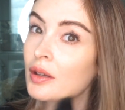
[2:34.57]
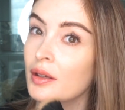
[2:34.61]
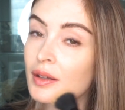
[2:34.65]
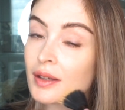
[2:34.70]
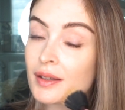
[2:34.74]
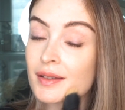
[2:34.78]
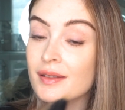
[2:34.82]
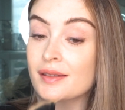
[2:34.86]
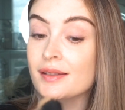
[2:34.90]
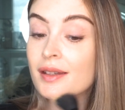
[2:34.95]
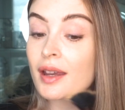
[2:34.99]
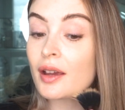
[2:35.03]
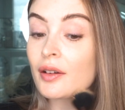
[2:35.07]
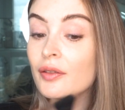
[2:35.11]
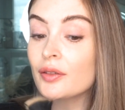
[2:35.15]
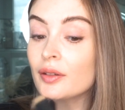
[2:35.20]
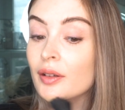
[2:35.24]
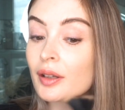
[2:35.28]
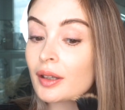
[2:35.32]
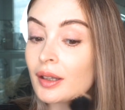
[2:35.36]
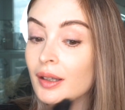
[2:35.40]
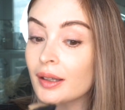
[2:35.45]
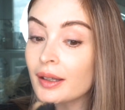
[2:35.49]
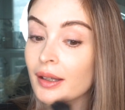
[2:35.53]
It's
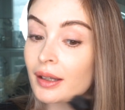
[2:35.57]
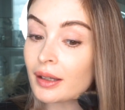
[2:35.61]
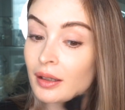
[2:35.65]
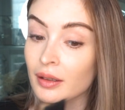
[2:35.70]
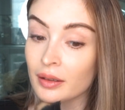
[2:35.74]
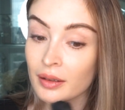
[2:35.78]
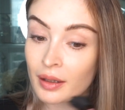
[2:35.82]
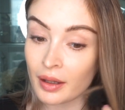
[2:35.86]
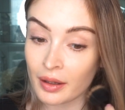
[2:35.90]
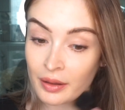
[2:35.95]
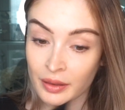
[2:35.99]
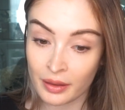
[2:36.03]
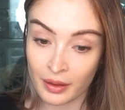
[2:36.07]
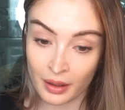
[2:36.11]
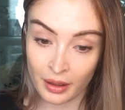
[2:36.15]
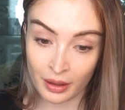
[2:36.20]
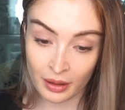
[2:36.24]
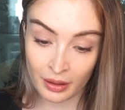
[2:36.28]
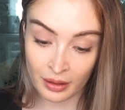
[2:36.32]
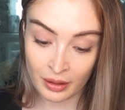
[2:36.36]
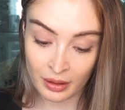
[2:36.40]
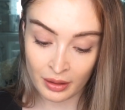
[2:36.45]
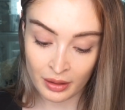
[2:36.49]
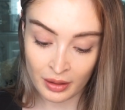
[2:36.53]
definitely
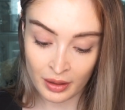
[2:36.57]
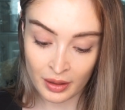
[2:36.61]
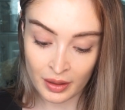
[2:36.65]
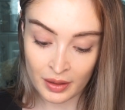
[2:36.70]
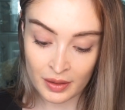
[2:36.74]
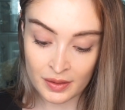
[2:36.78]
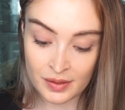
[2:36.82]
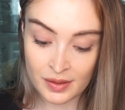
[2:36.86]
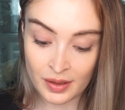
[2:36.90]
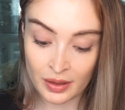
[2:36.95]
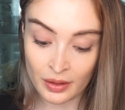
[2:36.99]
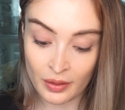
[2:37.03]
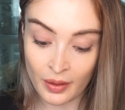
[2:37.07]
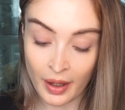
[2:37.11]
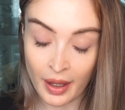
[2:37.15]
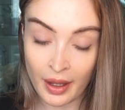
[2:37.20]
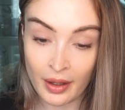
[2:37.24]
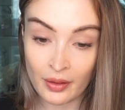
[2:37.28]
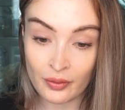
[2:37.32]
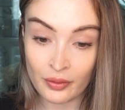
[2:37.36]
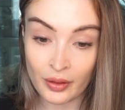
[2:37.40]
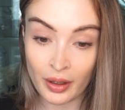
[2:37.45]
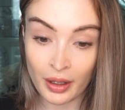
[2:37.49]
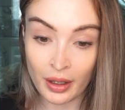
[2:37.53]
nothing too
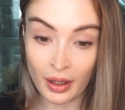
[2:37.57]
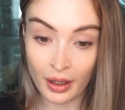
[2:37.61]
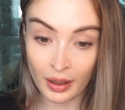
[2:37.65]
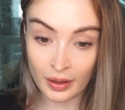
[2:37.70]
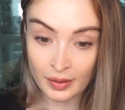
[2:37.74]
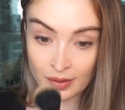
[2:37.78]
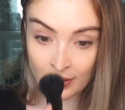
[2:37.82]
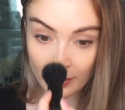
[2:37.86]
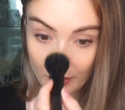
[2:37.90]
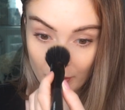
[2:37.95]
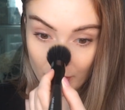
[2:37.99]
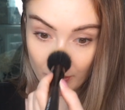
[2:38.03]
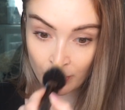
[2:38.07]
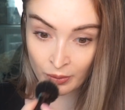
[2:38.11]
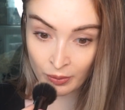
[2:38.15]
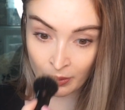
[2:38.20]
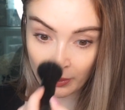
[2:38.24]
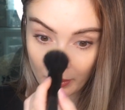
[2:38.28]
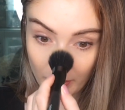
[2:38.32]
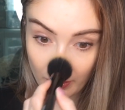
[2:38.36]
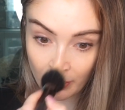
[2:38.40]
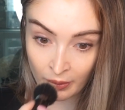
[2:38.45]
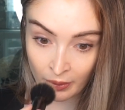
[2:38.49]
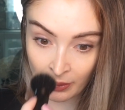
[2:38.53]
heavy at all.